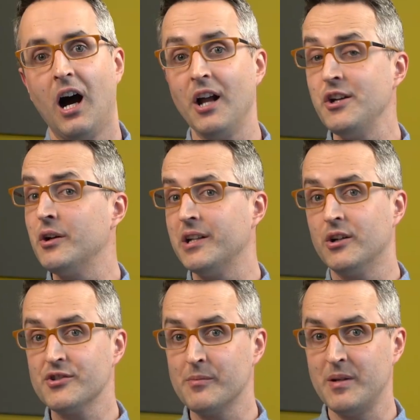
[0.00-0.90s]
Audio can
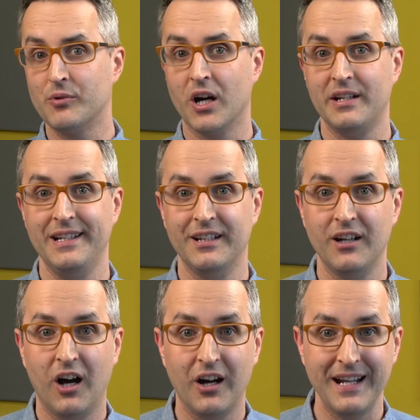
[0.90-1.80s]
also be brought in
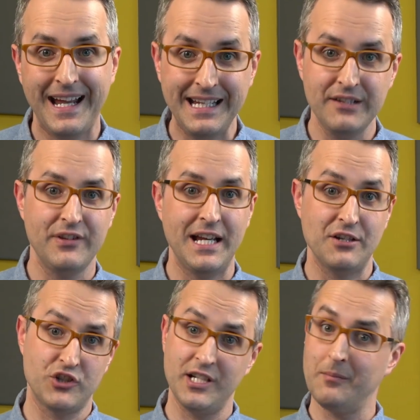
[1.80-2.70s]
on any of the
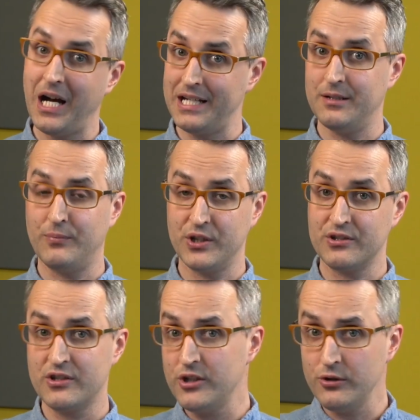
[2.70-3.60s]
HDMI
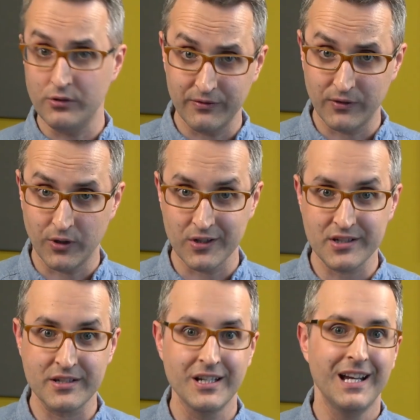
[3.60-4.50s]
inputs too, of
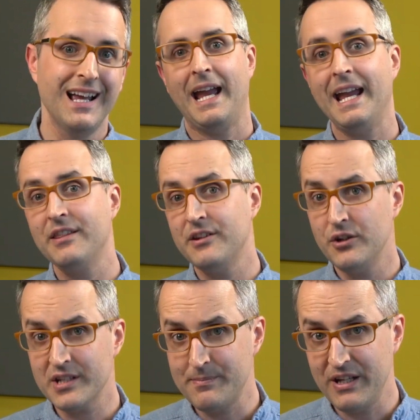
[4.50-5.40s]
course, and the
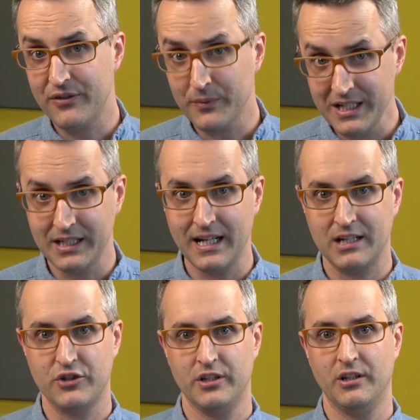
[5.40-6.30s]
USB 3
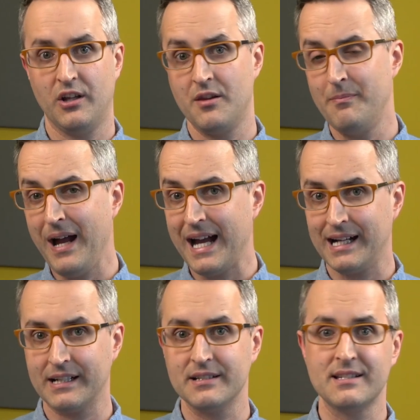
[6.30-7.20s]
connection on the
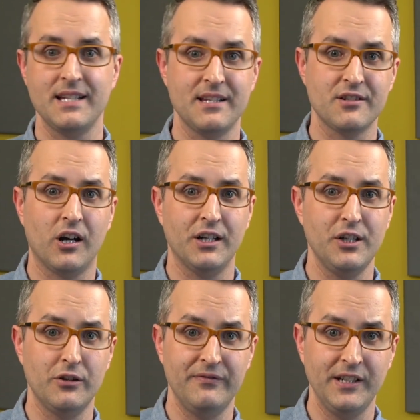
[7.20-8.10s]
back sends
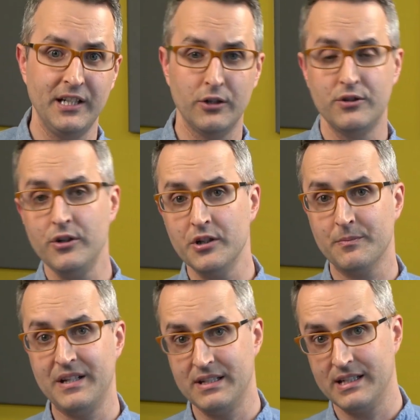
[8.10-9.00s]
audio and video to your
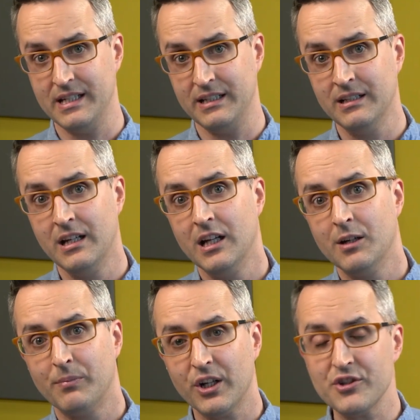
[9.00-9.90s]
PC,
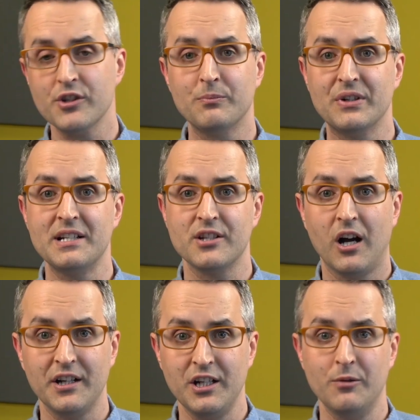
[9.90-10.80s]
but also brings
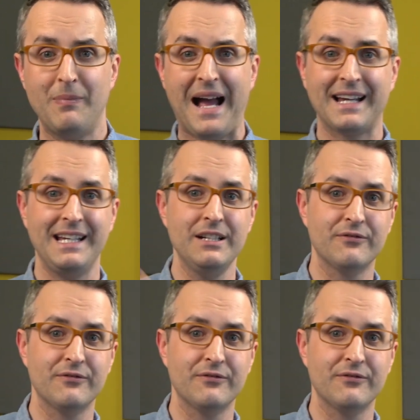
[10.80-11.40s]
audio back in